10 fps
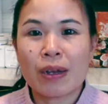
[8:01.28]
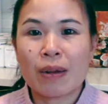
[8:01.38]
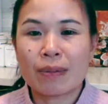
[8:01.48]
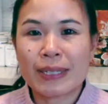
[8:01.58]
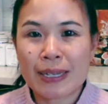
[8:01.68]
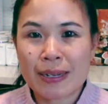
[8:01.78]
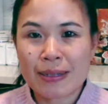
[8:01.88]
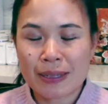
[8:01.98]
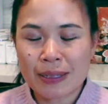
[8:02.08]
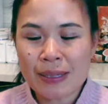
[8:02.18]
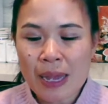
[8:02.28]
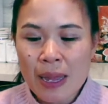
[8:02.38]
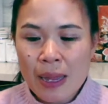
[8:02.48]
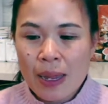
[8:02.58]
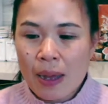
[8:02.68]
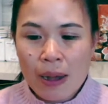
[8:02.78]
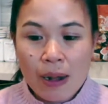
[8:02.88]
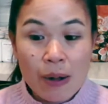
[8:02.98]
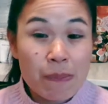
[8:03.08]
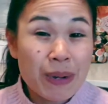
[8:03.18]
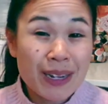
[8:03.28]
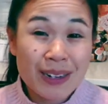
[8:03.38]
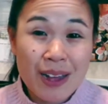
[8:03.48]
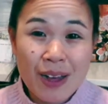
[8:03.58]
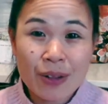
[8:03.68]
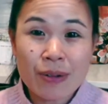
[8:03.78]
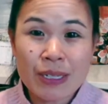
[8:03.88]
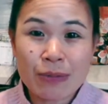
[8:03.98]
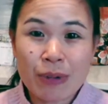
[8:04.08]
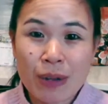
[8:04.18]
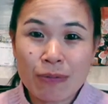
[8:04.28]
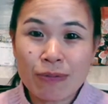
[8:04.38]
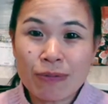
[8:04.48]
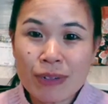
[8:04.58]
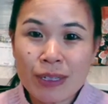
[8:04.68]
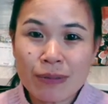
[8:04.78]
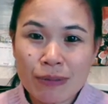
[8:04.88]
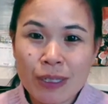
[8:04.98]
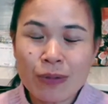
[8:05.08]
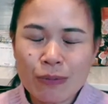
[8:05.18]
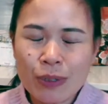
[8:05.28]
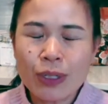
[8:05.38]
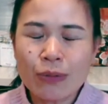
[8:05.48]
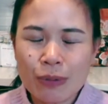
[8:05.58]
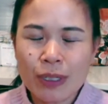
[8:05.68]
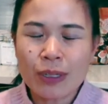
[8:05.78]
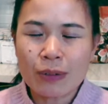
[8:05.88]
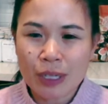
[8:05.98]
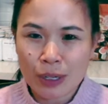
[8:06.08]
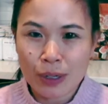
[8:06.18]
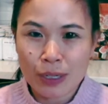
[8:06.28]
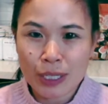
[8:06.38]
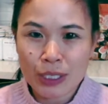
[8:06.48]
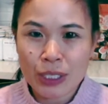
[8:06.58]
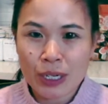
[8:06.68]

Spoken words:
tea as is. But otherwise, I really, really, really, really encourage,